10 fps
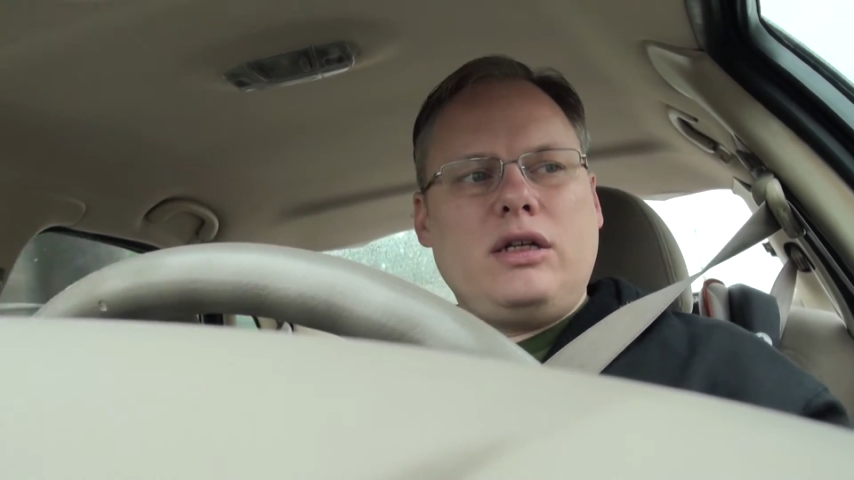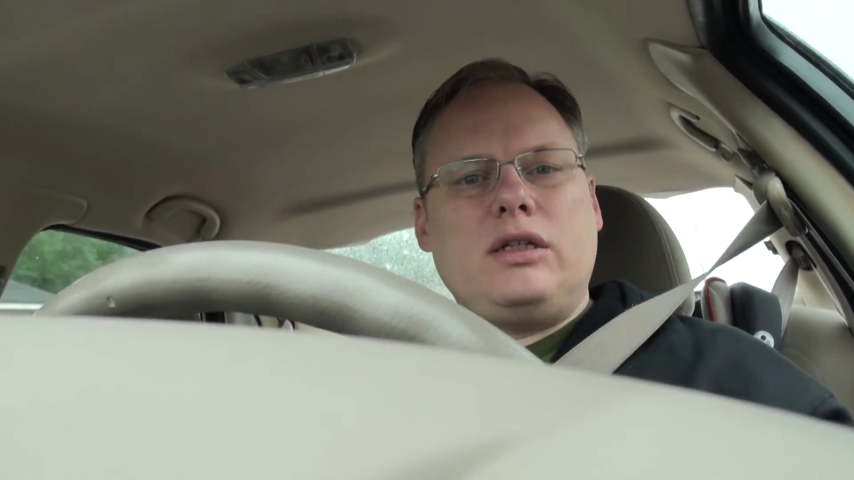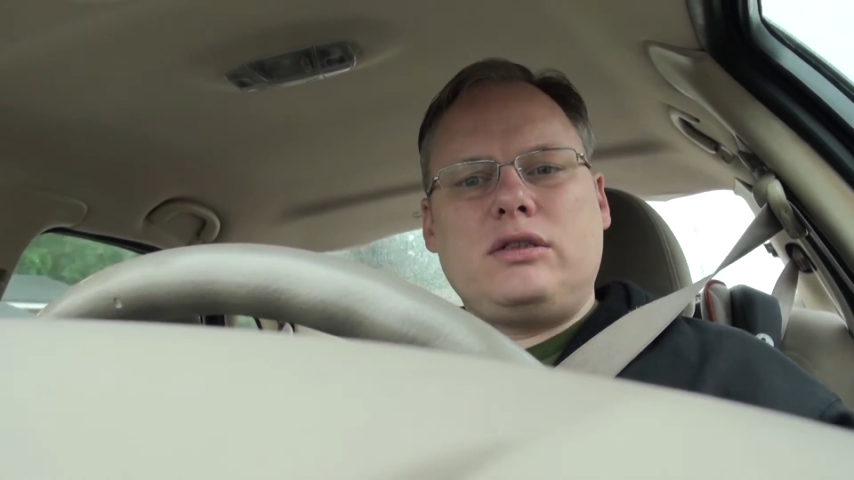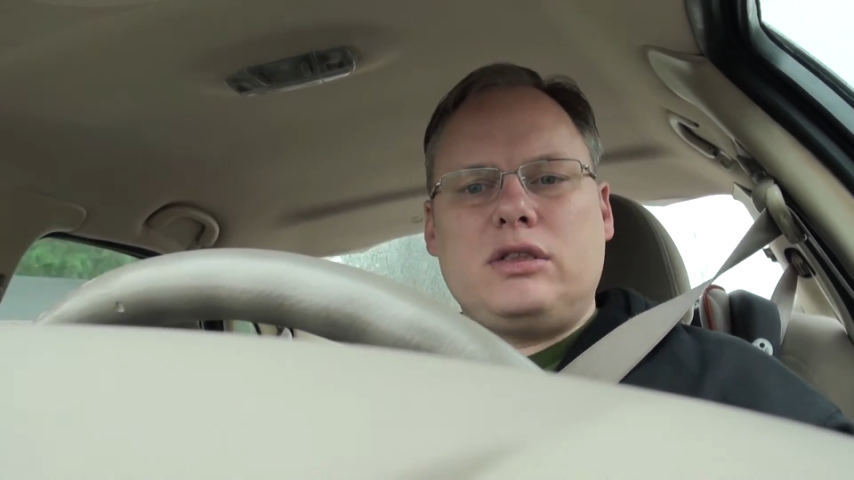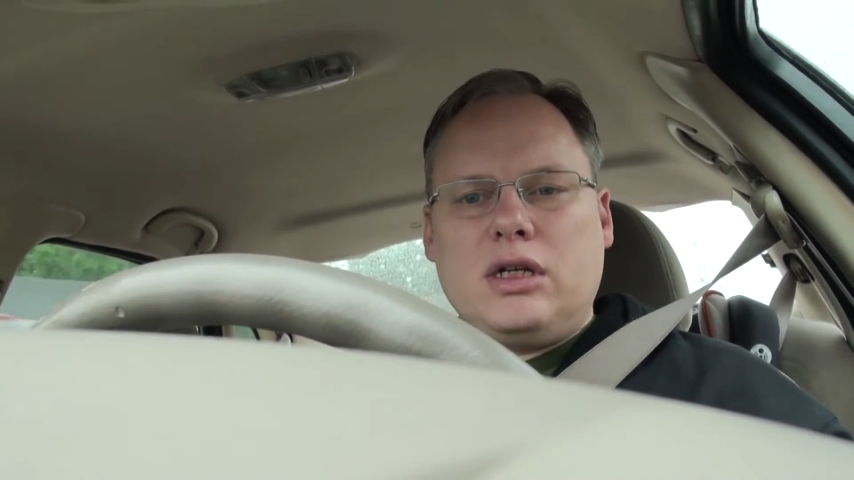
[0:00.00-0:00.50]

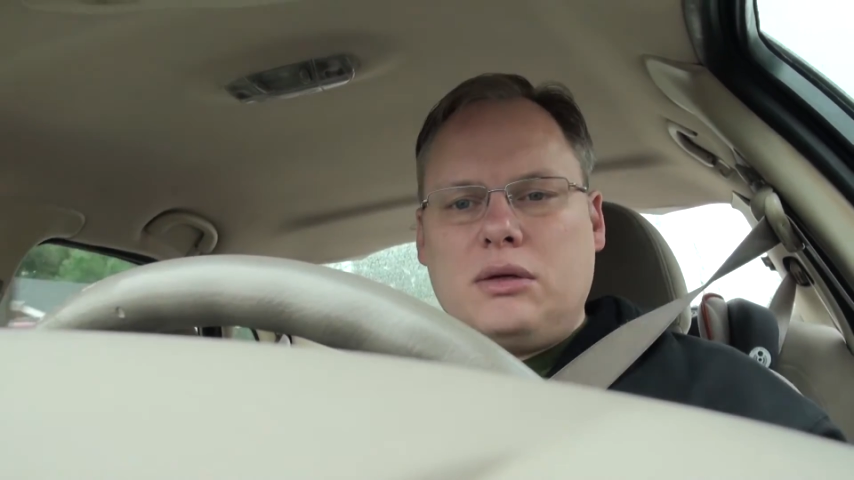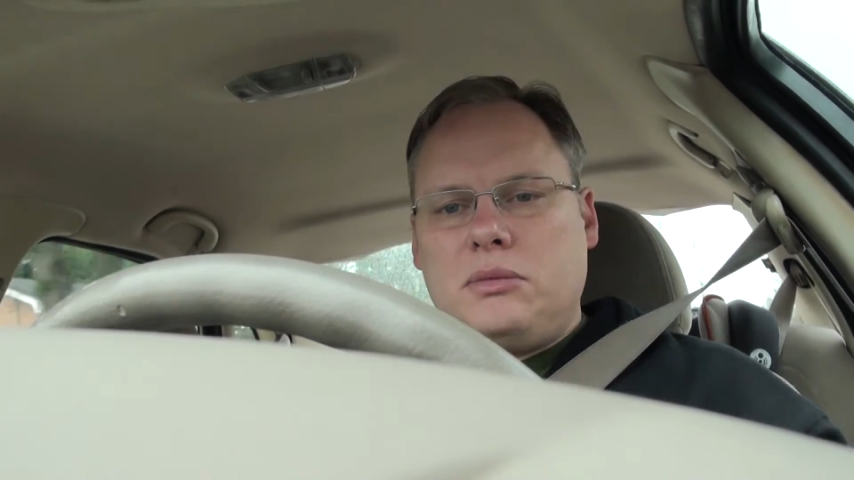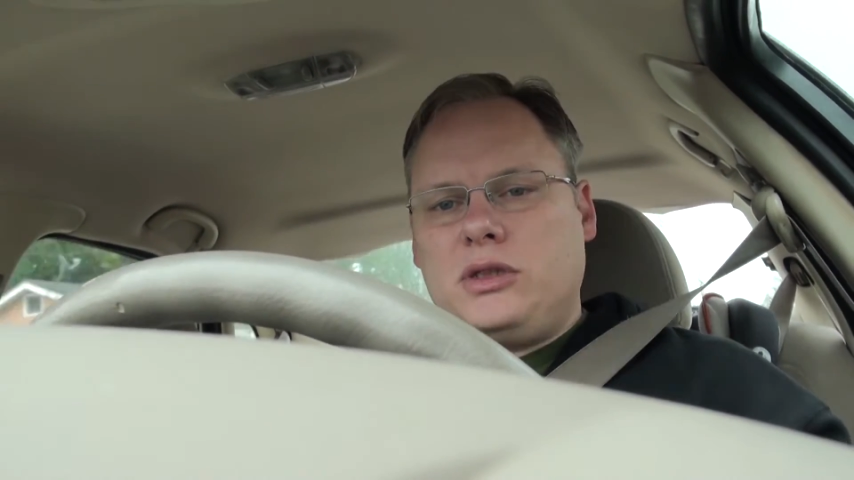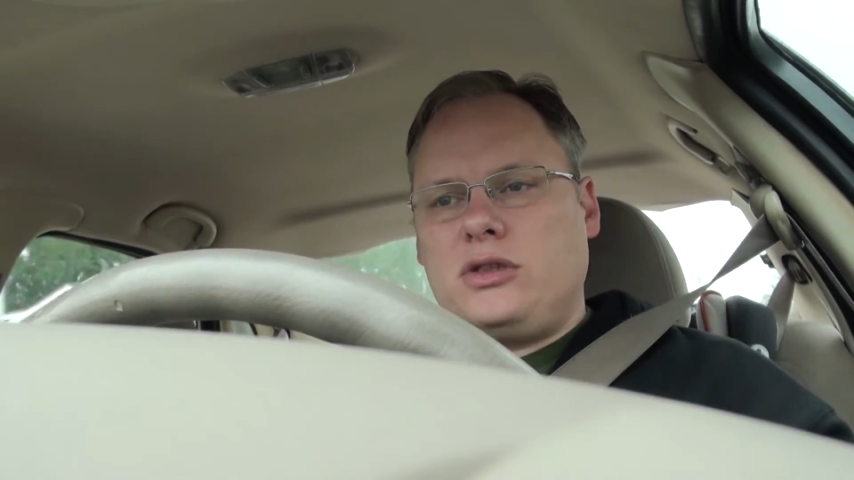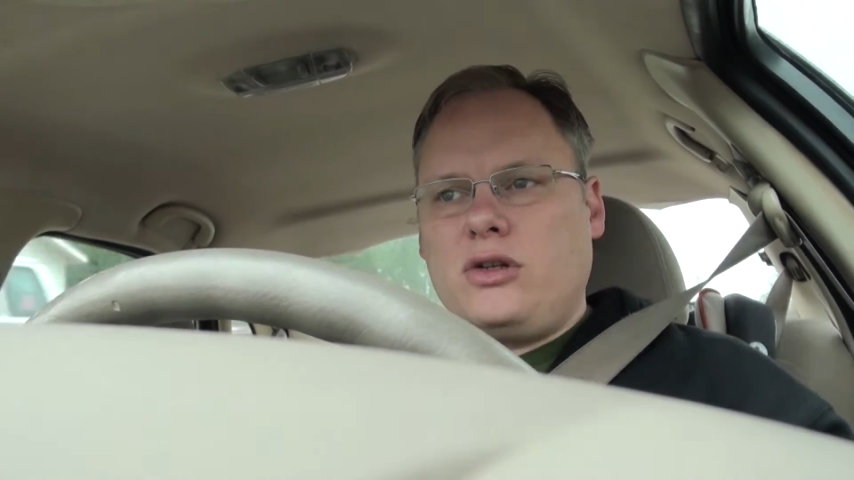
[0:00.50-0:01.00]
It's
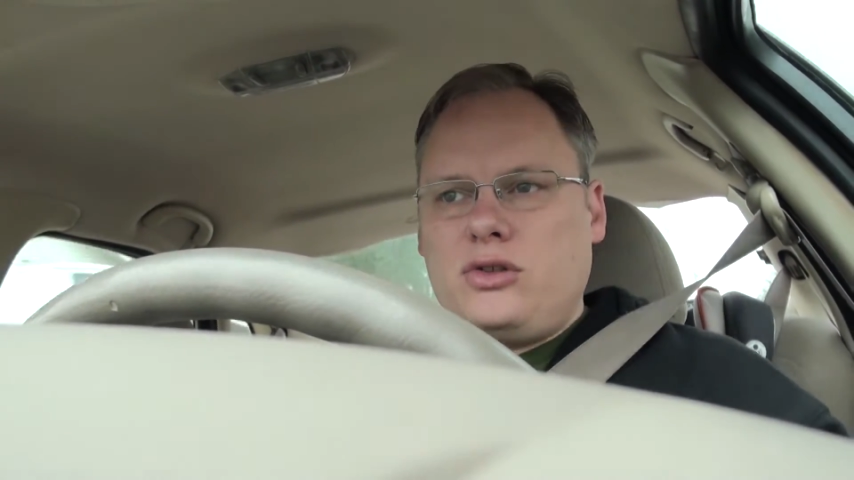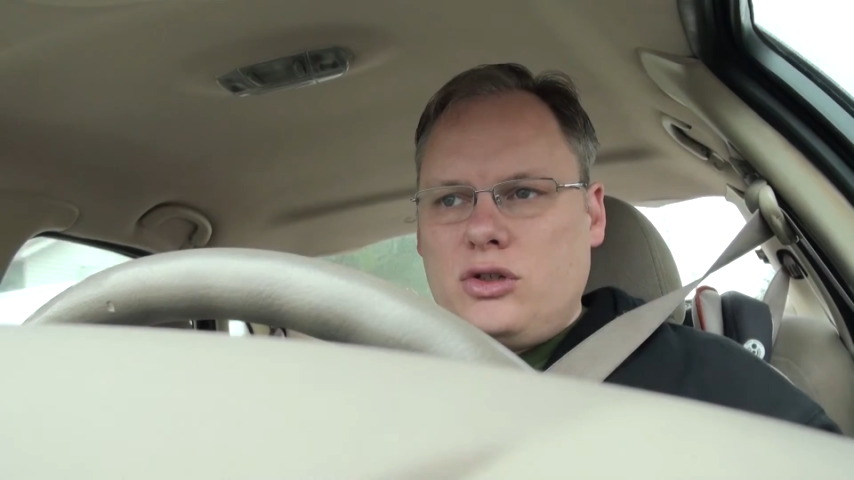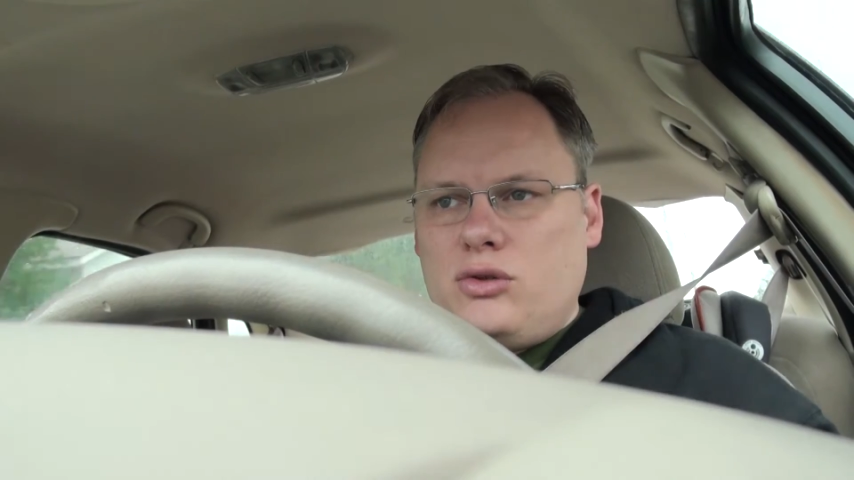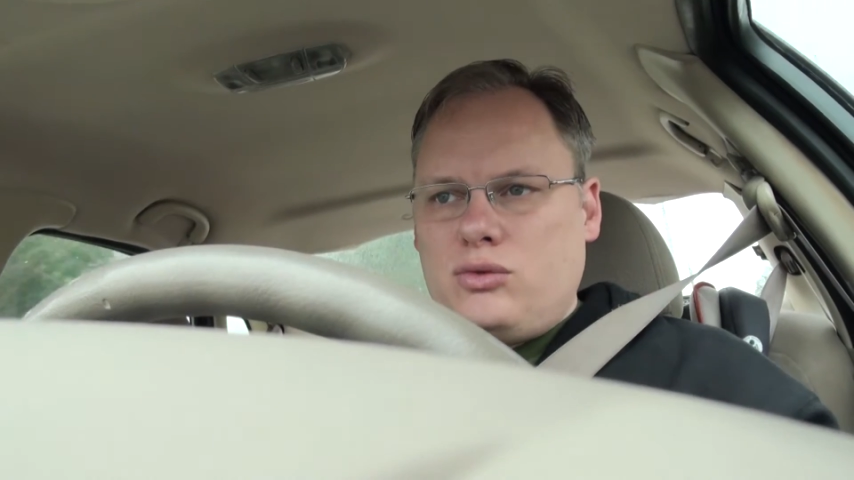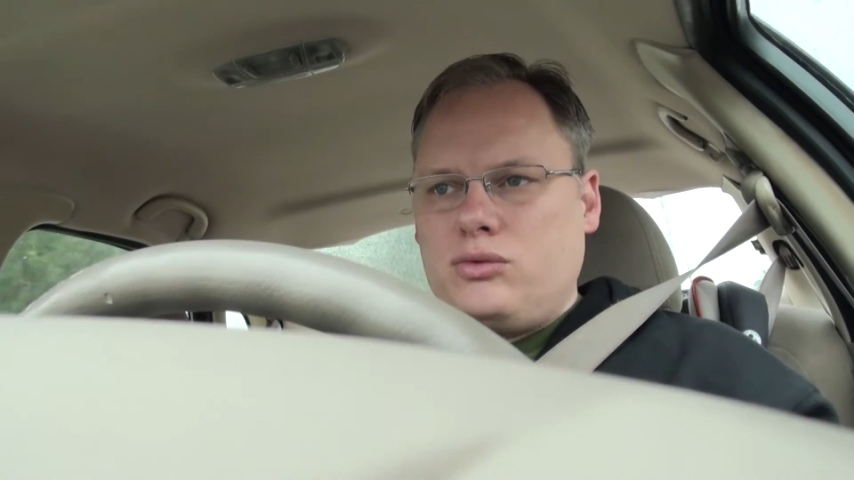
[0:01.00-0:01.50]
um, it's
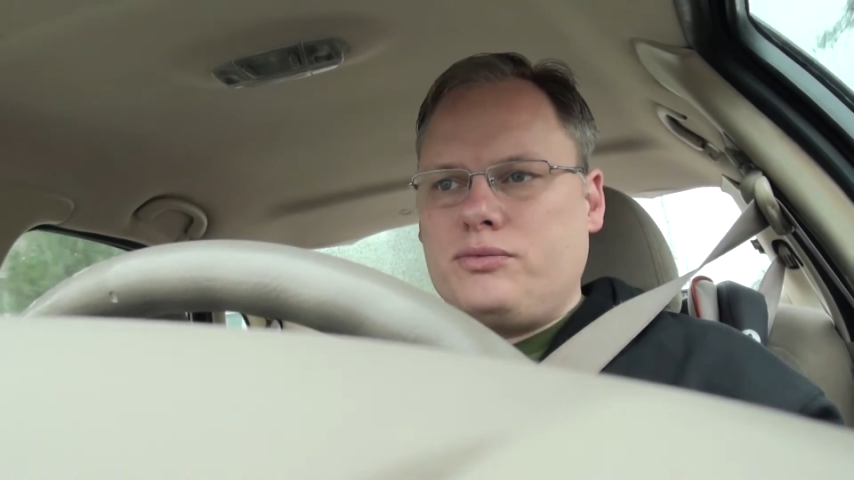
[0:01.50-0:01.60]
also